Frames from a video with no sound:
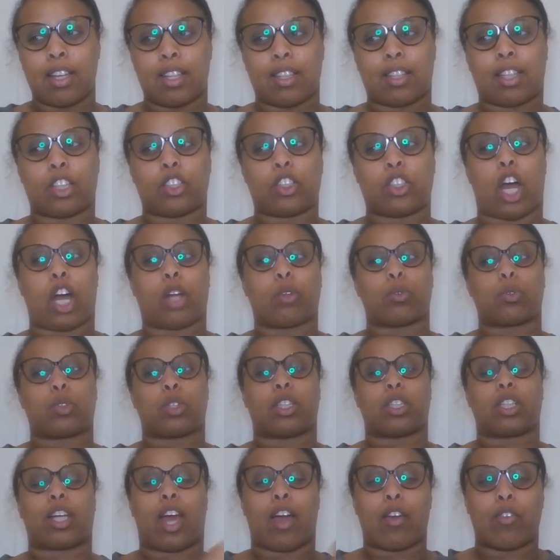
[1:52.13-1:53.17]
that Chad was going
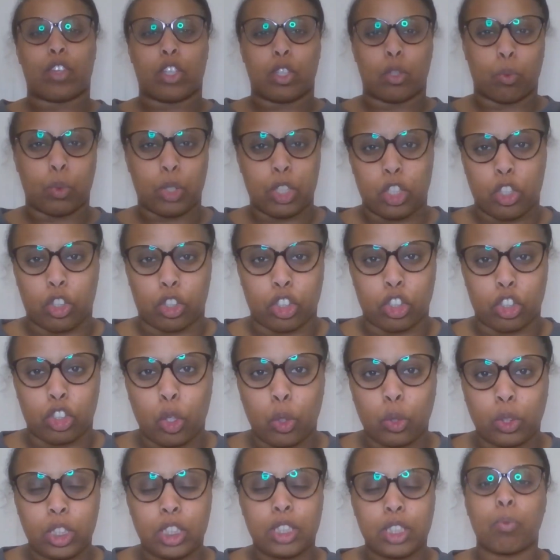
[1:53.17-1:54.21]
to carry Yuichi on his
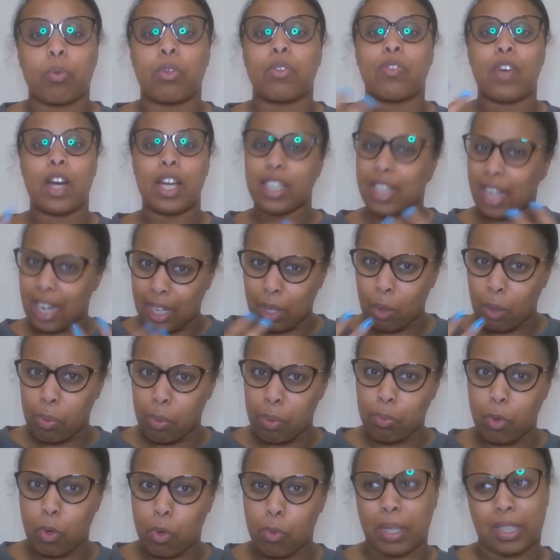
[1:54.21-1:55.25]
shoulders, and we found out a little bit
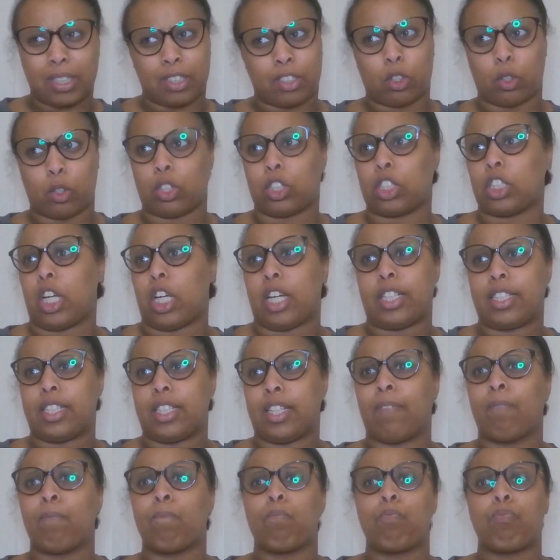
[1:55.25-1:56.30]
more about the Soul Society.